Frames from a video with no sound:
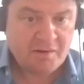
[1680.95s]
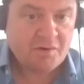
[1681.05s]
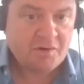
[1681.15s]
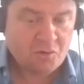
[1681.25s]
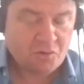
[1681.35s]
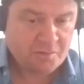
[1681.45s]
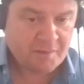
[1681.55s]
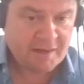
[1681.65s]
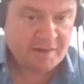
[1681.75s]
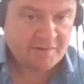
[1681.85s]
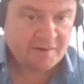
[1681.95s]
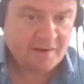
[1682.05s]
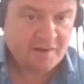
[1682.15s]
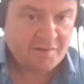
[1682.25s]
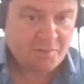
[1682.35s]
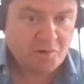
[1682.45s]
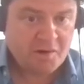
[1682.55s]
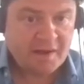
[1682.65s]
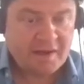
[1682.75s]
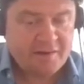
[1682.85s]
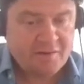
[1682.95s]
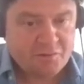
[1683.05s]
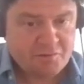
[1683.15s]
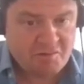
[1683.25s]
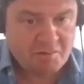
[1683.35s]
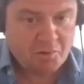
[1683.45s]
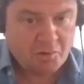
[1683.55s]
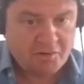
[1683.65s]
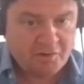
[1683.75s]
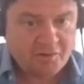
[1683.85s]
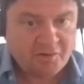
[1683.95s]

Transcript: automate, the more you can get into a reporting